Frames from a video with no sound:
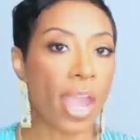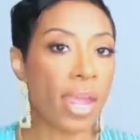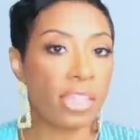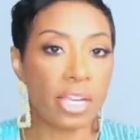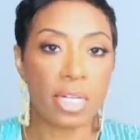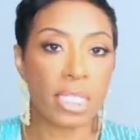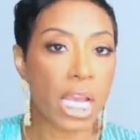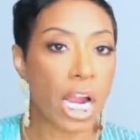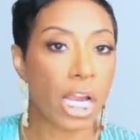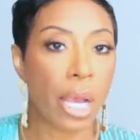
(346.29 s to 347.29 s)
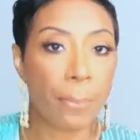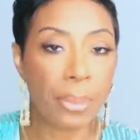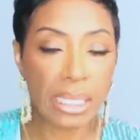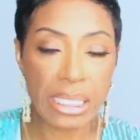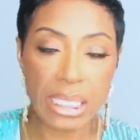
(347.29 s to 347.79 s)
And there is our
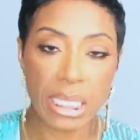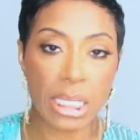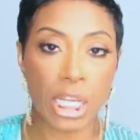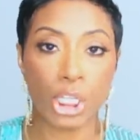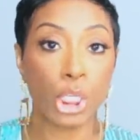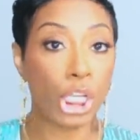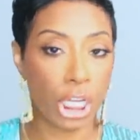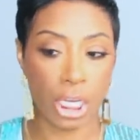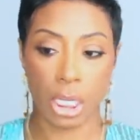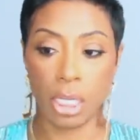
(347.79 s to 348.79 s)
completed look.